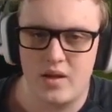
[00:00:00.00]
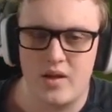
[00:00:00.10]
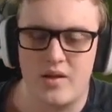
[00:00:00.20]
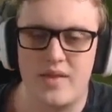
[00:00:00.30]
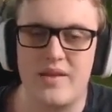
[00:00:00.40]

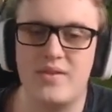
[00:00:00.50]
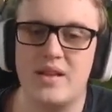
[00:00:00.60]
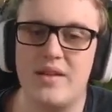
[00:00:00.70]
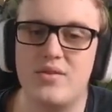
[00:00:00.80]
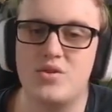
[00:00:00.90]
They have the
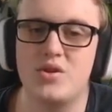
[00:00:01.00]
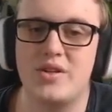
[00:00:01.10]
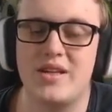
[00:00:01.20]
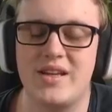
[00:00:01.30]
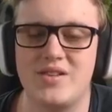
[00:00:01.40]
level 2
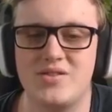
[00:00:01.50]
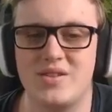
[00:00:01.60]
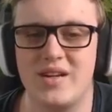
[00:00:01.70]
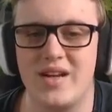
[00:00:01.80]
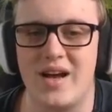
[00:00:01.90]

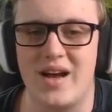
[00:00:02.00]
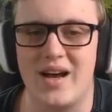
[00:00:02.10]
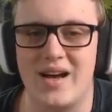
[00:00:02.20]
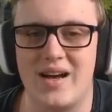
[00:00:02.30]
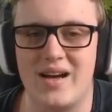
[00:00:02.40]
Kindred.
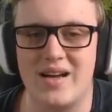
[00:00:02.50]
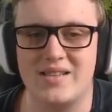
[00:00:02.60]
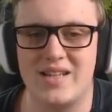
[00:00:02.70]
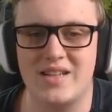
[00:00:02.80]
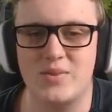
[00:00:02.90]
So
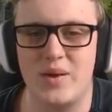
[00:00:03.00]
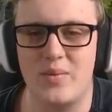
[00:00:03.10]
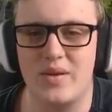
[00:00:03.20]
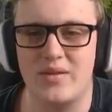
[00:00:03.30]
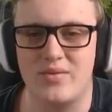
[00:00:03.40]
that's where
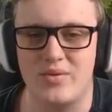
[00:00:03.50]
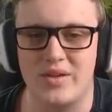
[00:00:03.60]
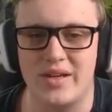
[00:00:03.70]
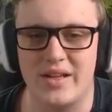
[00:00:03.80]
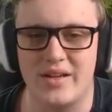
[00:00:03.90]
we're
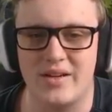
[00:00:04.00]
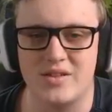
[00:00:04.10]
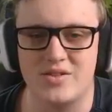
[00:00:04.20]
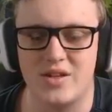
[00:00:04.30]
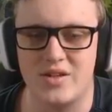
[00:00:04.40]
really gonna
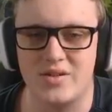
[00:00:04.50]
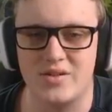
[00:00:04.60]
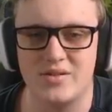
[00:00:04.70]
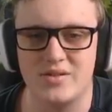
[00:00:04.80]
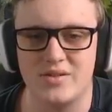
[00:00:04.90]

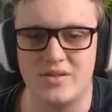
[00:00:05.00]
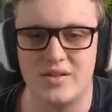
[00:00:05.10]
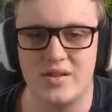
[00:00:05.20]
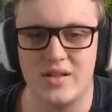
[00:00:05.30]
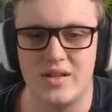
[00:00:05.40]
struggle,
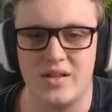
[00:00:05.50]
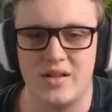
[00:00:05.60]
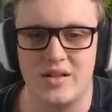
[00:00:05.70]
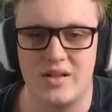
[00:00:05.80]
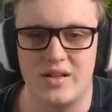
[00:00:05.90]

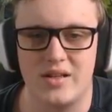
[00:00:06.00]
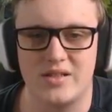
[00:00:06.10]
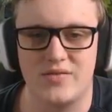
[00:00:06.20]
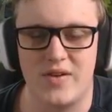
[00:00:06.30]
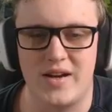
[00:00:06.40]

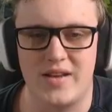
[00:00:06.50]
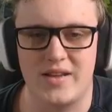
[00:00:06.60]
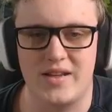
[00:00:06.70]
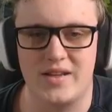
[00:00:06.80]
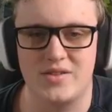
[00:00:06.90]
is finding the
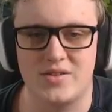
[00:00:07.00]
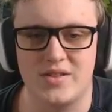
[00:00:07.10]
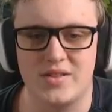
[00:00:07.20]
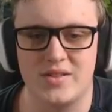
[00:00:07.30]
Kindred.